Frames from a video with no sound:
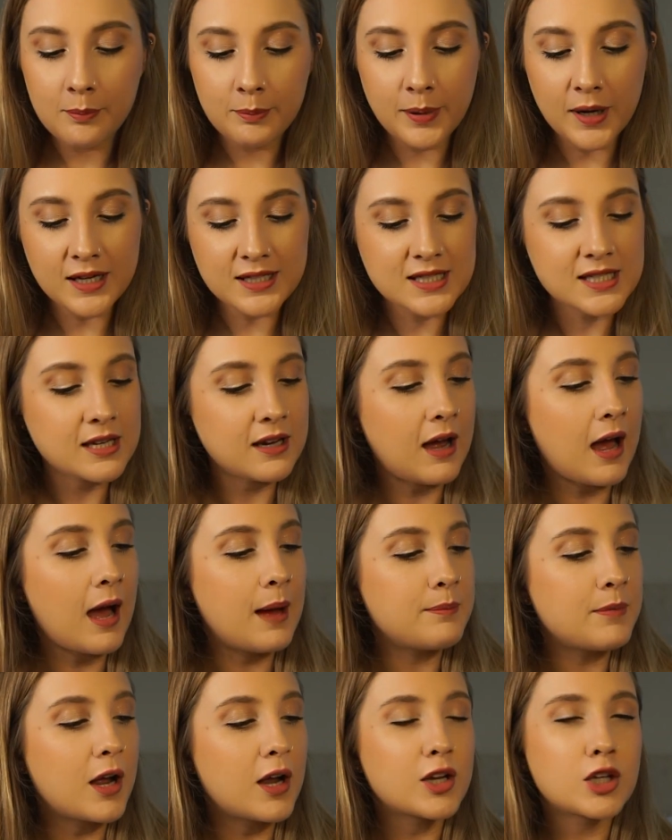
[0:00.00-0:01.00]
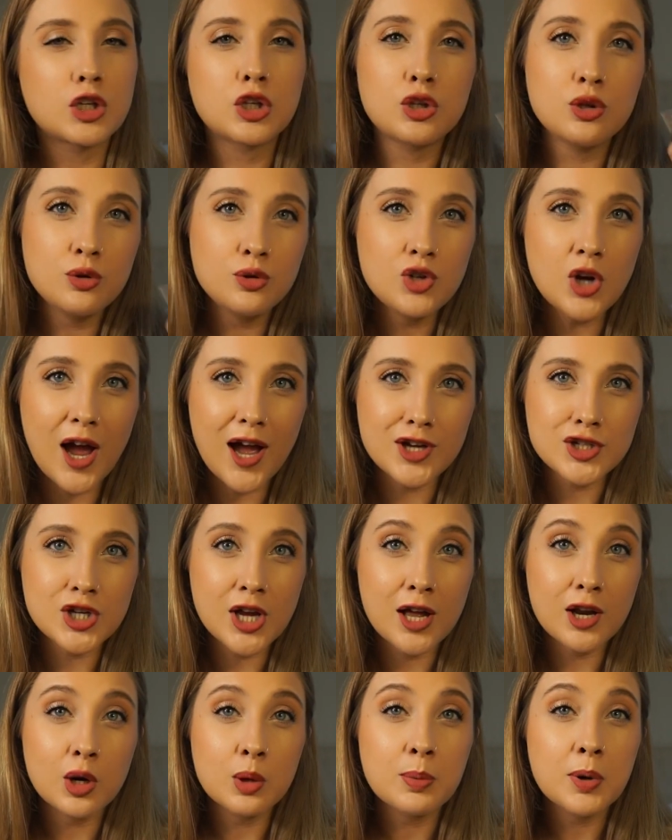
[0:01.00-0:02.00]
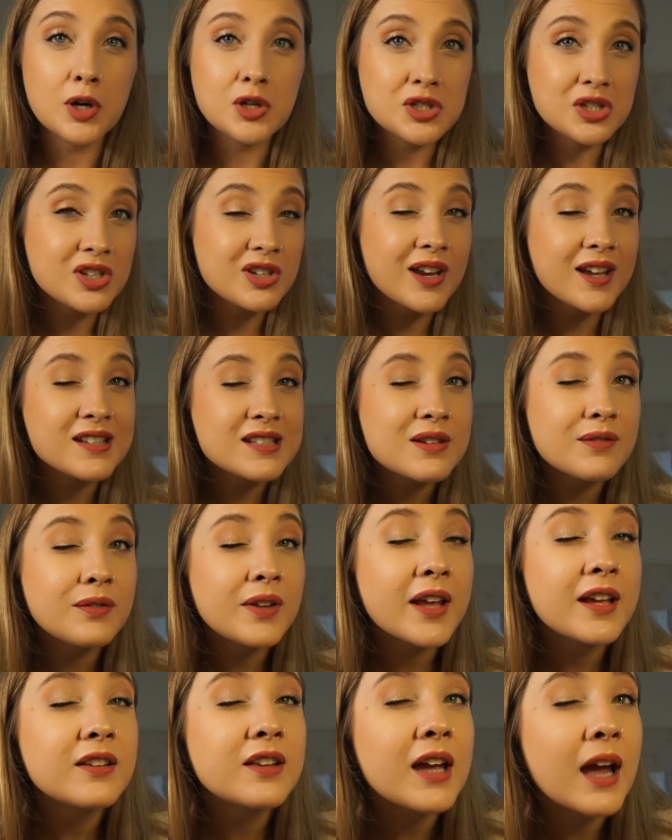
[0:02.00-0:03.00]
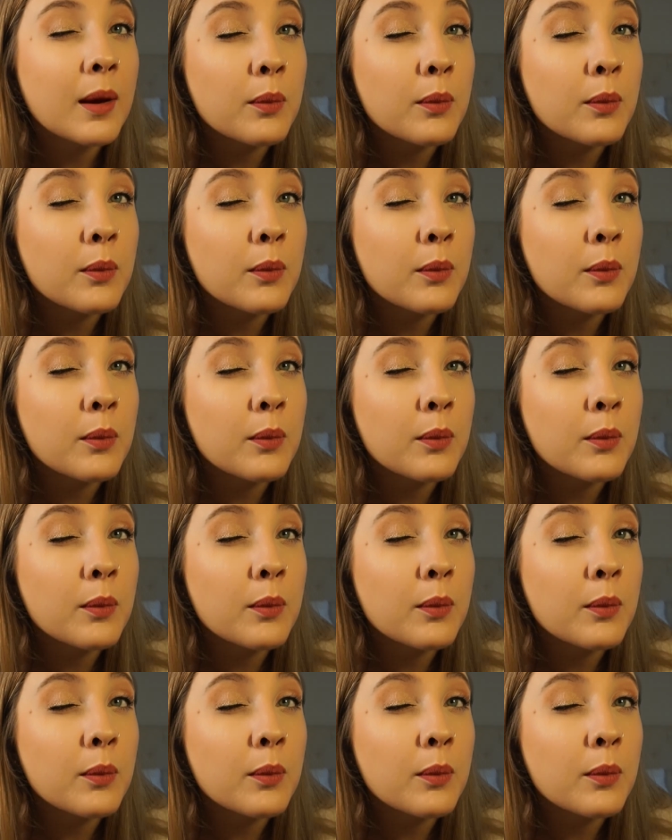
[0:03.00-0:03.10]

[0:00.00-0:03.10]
But I'm not a huge eyeshadow person as of lately.